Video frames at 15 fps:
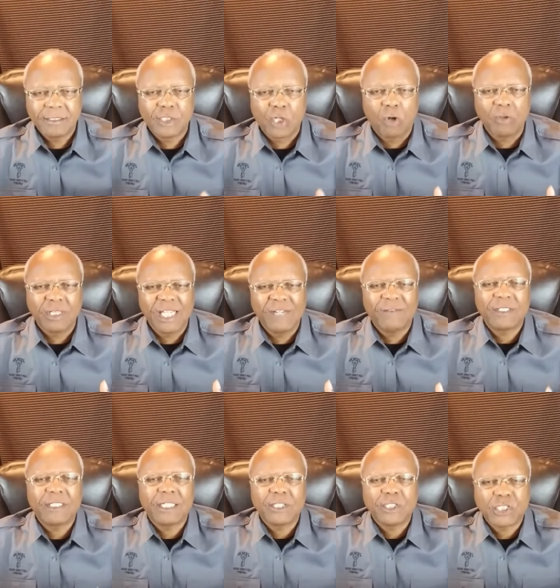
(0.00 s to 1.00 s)
Don't live
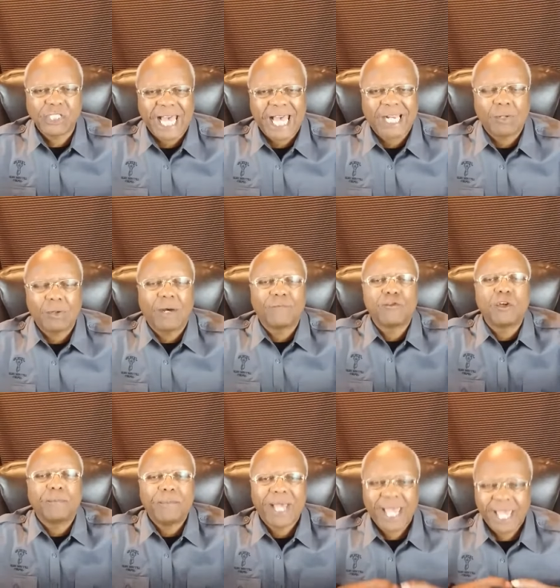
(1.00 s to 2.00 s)
under the shadow of
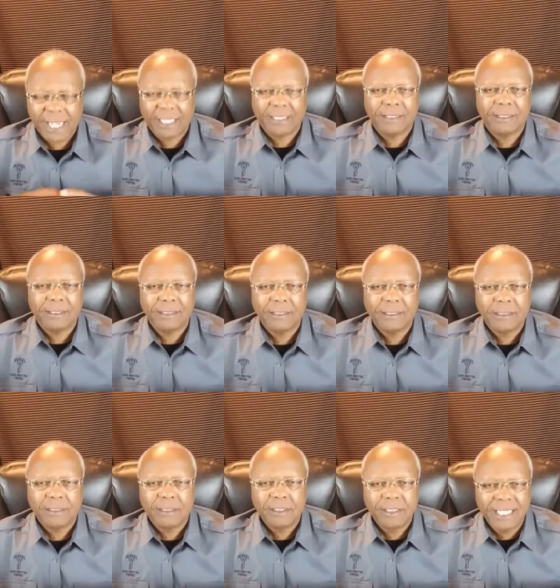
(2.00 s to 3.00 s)
your pain.
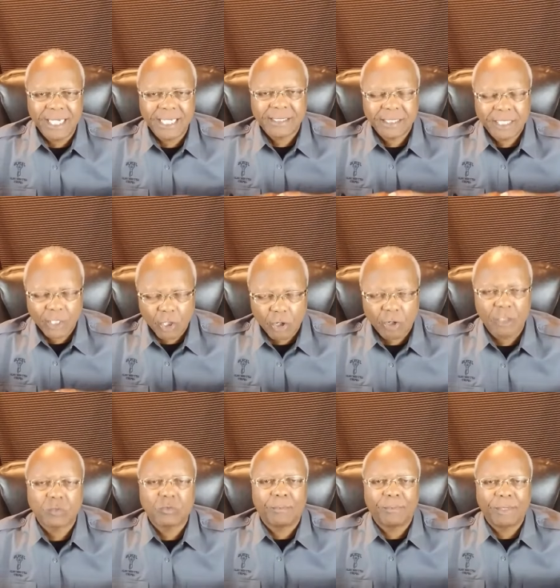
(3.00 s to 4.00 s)
Yes, it
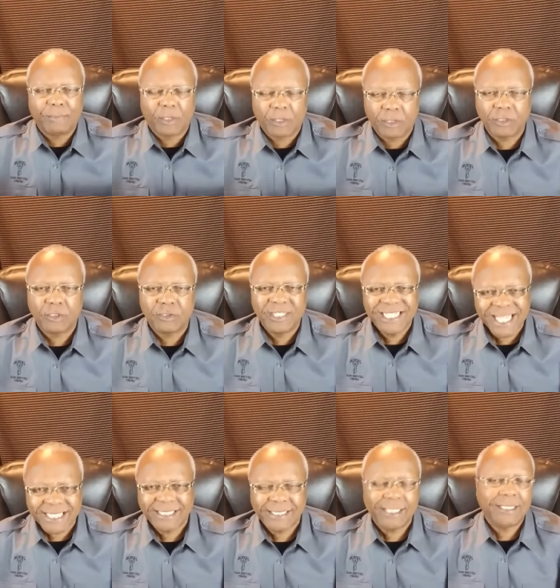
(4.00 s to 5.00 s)
hurts when people hurt you.
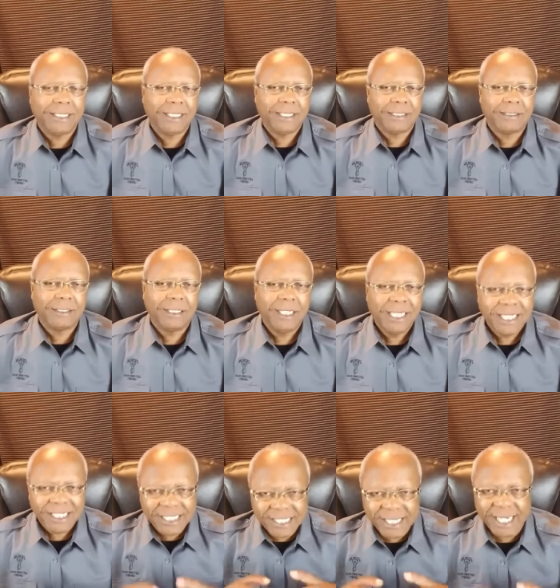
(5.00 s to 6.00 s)
Yes, it does.
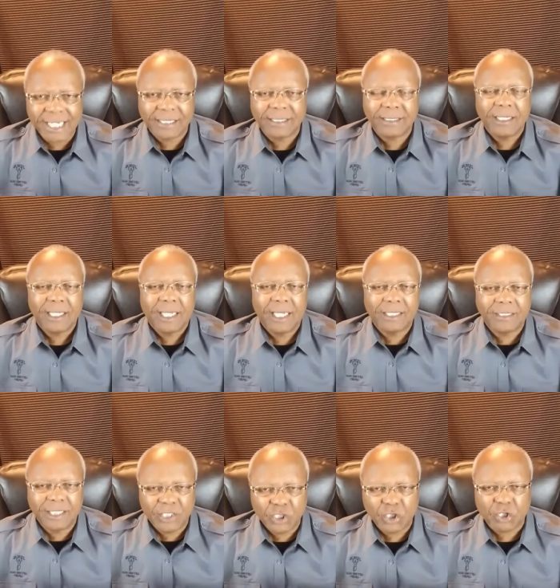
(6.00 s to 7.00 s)
Yes, it's
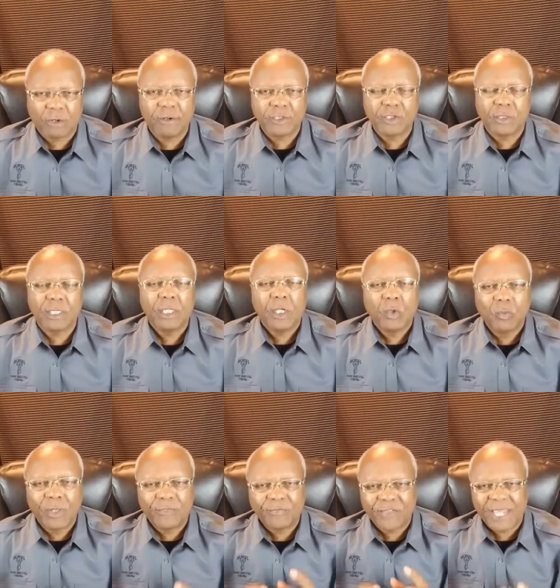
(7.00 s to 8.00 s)
discouraging
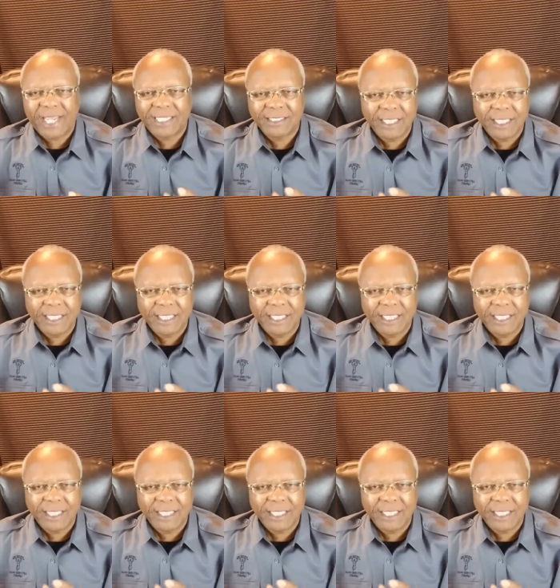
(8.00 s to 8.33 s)
when things